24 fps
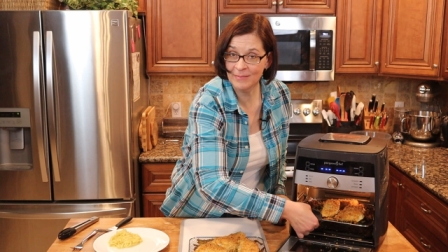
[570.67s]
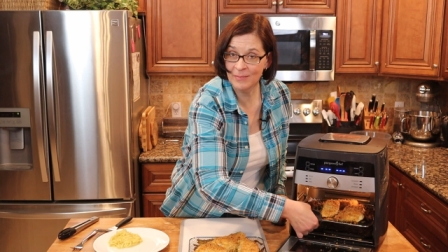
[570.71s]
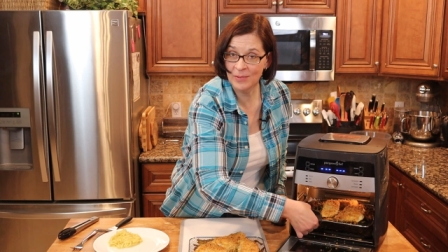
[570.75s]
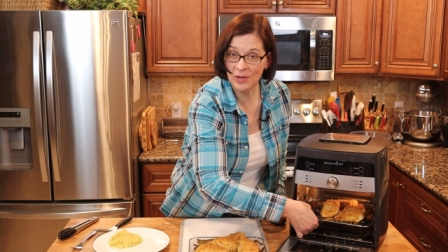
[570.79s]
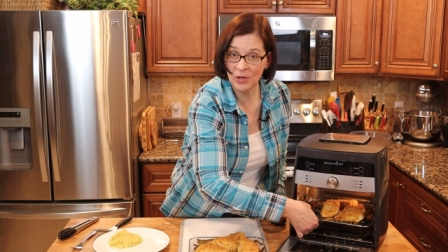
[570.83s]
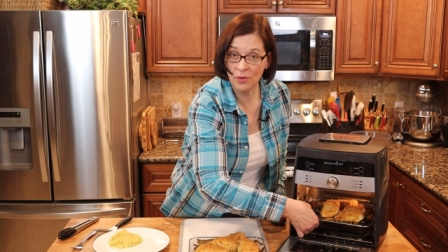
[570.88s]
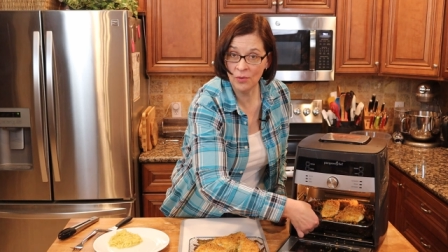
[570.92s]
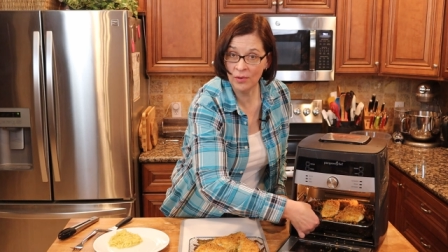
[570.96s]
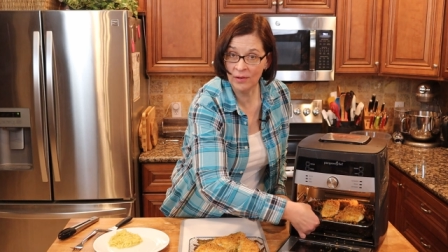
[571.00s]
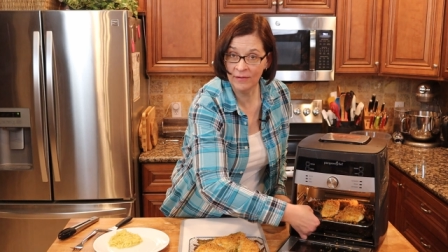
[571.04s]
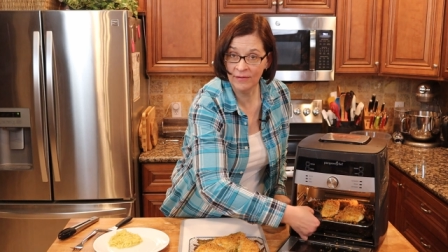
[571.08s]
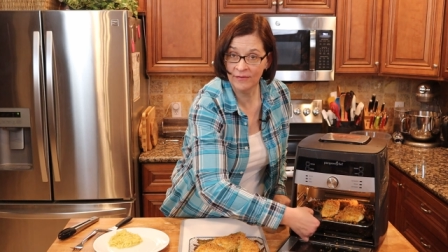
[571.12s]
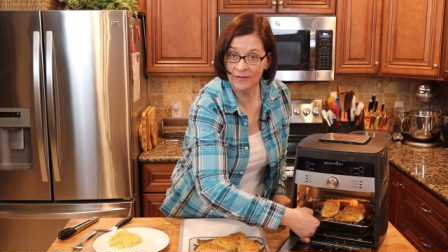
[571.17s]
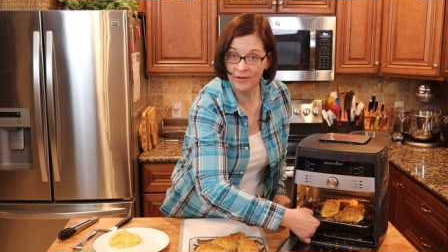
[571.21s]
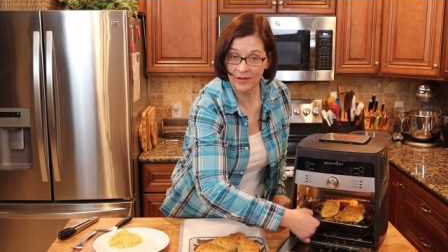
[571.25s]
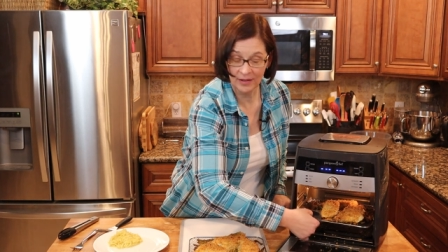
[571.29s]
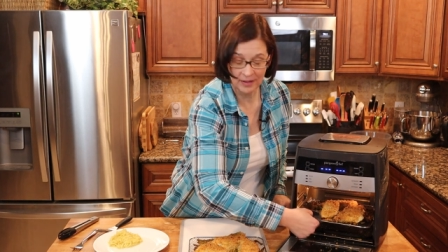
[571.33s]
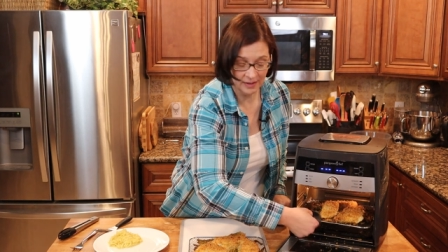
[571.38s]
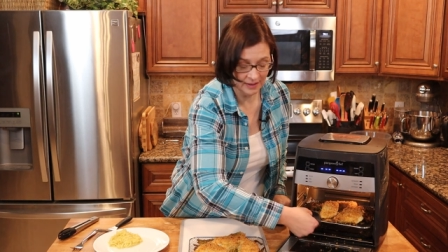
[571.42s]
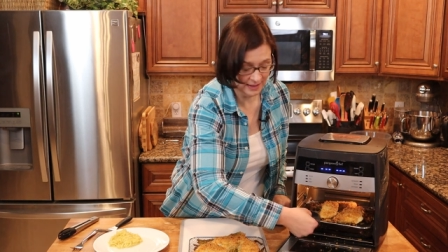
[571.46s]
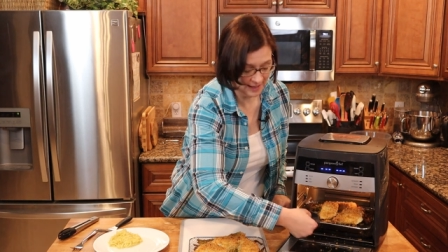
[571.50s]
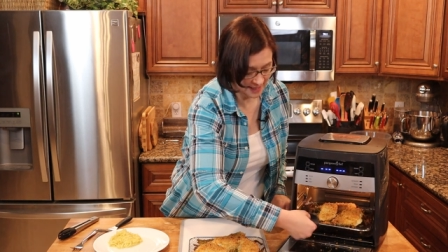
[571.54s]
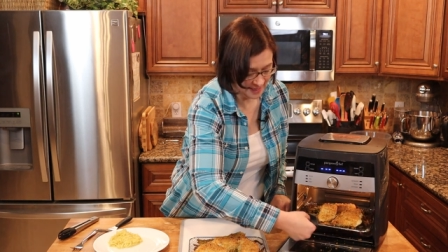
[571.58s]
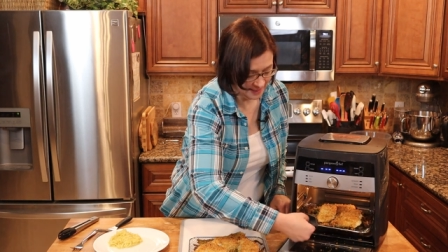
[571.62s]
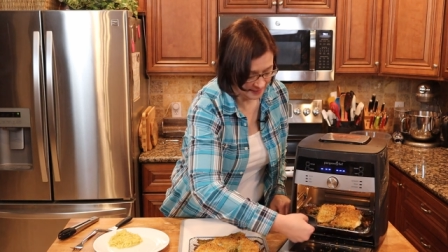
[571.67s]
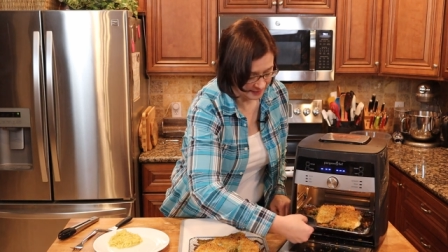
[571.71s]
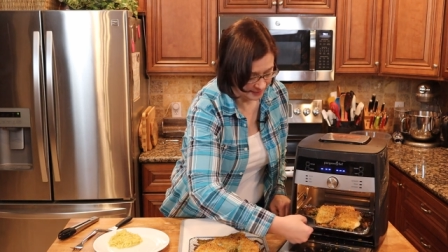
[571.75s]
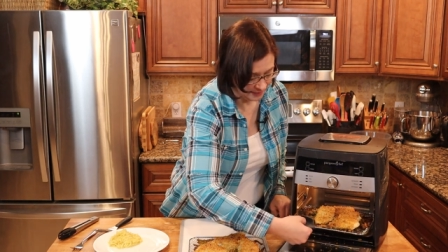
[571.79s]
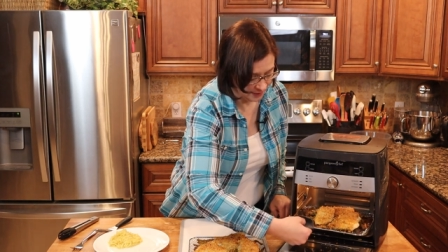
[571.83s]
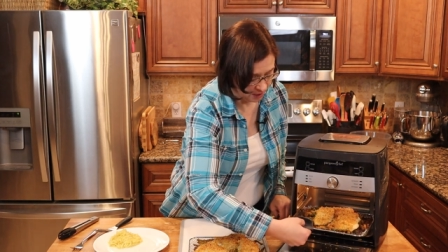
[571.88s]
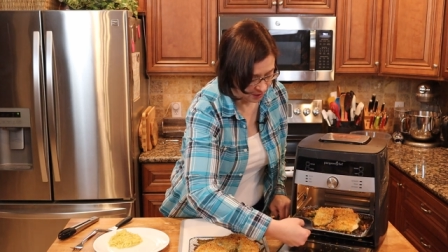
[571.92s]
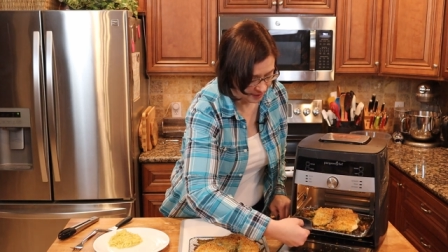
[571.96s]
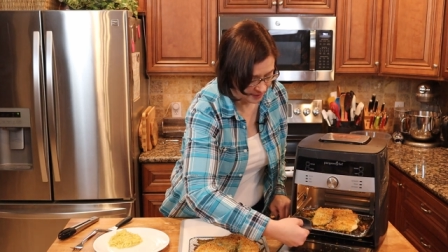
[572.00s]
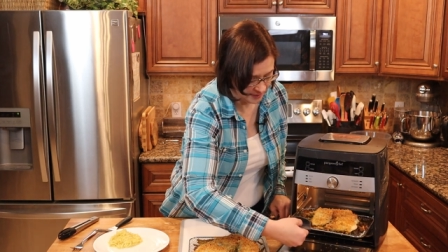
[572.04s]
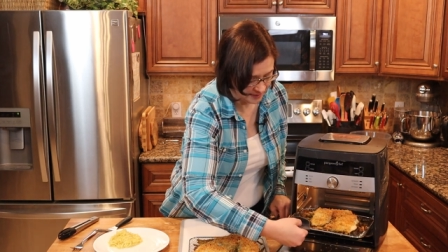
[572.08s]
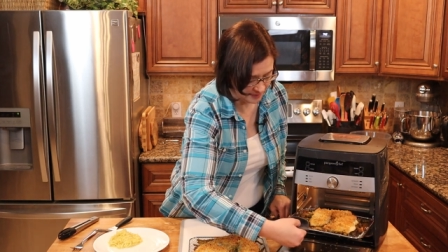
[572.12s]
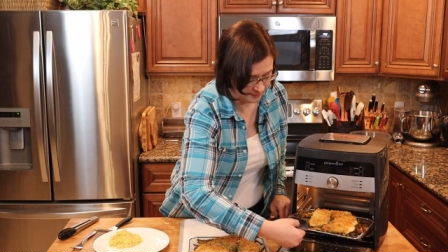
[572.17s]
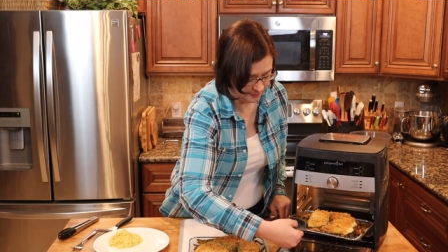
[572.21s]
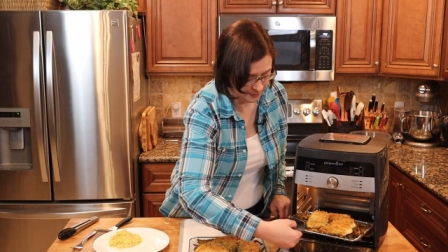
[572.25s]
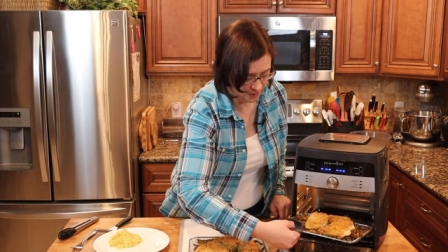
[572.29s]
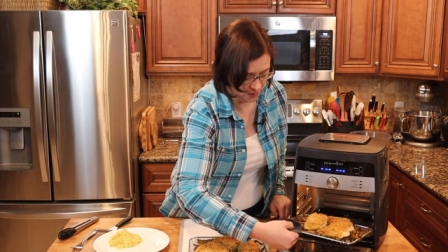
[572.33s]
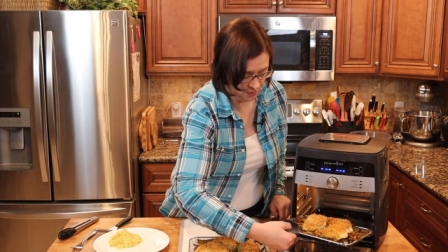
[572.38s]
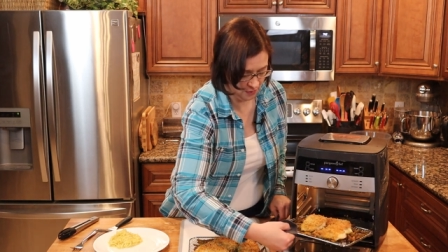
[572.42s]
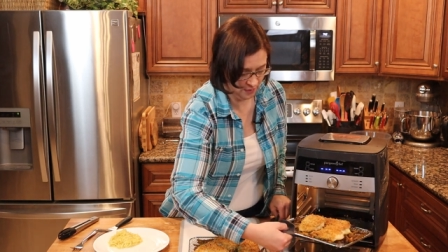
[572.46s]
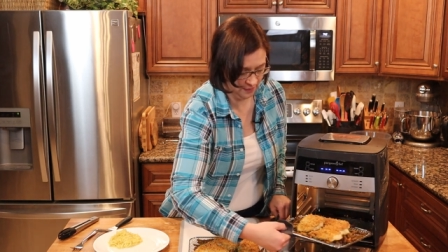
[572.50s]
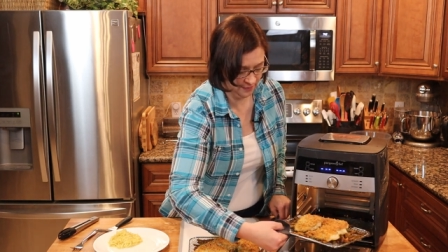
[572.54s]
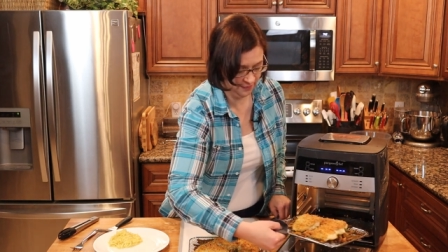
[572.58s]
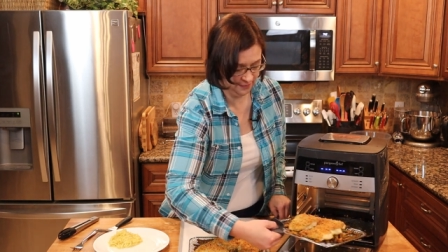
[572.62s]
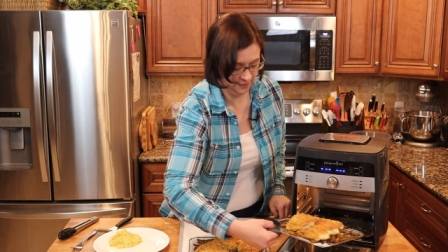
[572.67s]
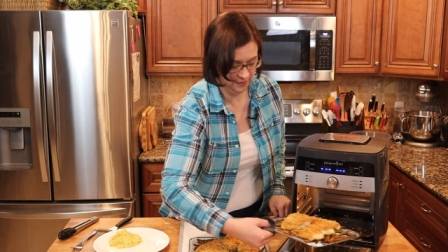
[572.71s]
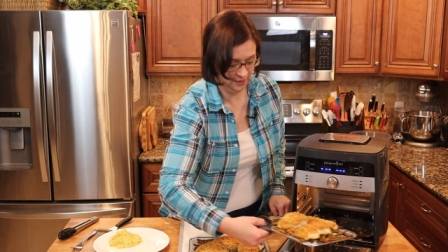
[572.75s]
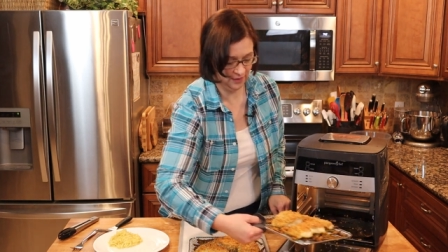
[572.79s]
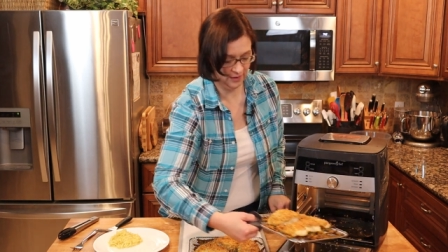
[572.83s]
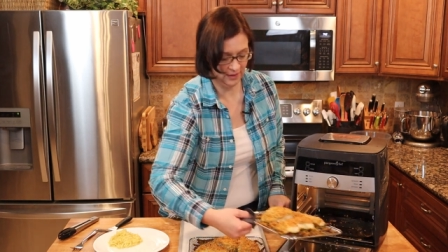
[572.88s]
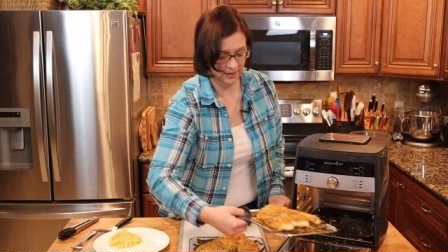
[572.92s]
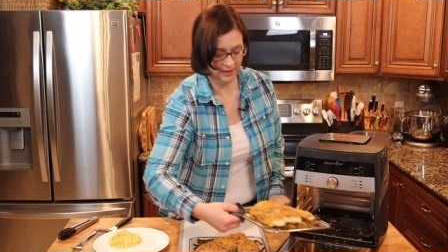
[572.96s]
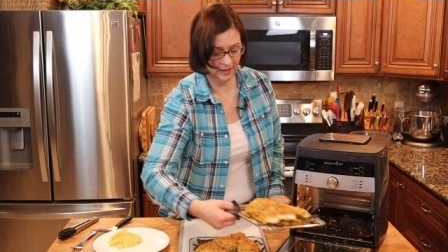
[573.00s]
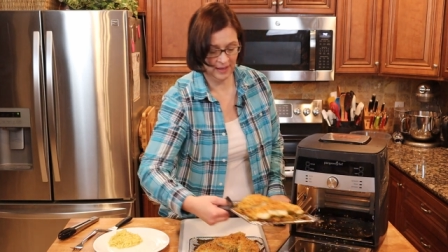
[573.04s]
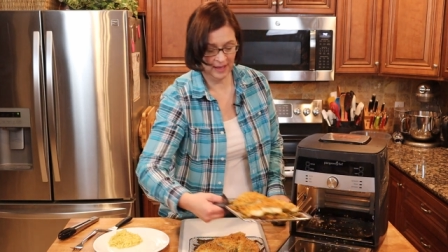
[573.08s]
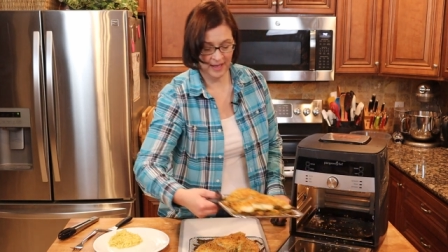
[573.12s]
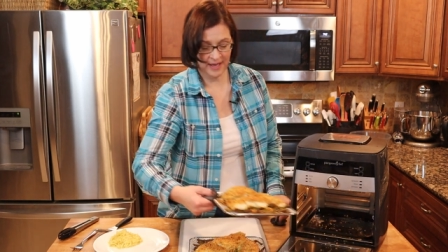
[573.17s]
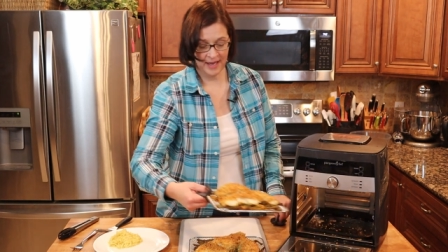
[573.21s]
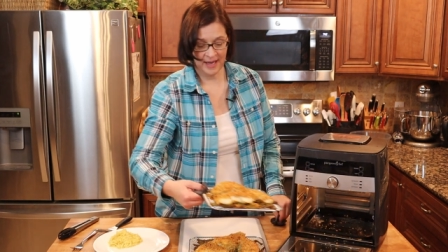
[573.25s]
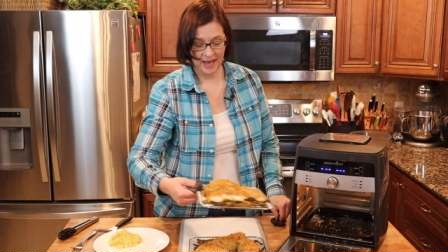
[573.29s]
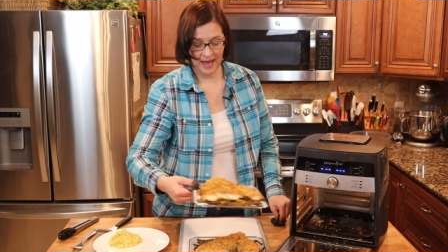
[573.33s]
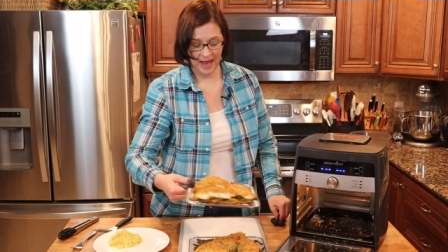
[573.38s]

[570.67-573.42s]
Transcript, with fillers: beautiful. It looks beautiful.